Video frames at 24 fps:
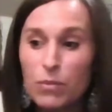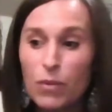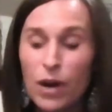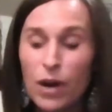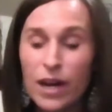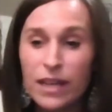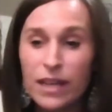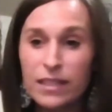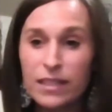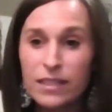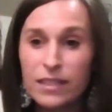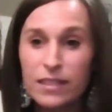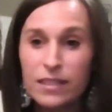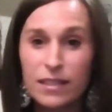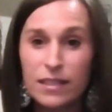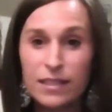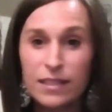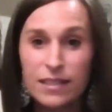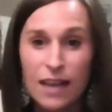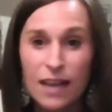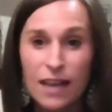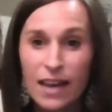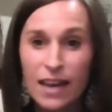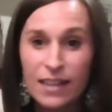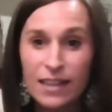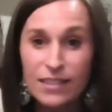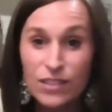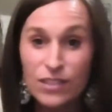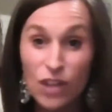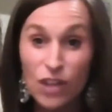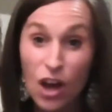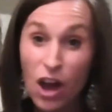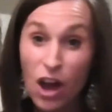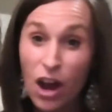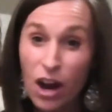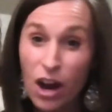what the
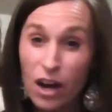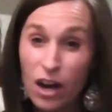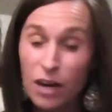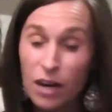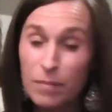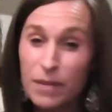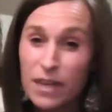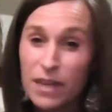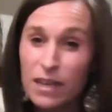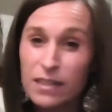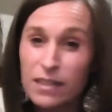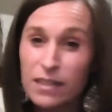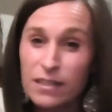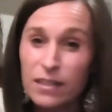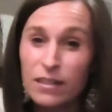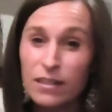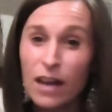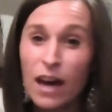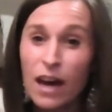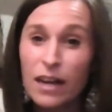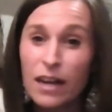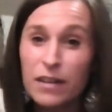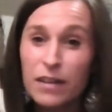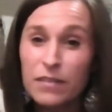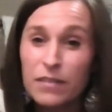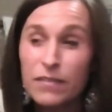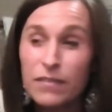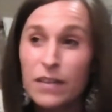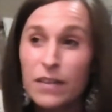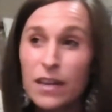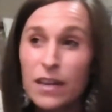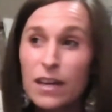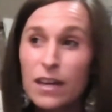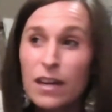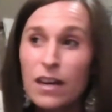signs are, because a lot of,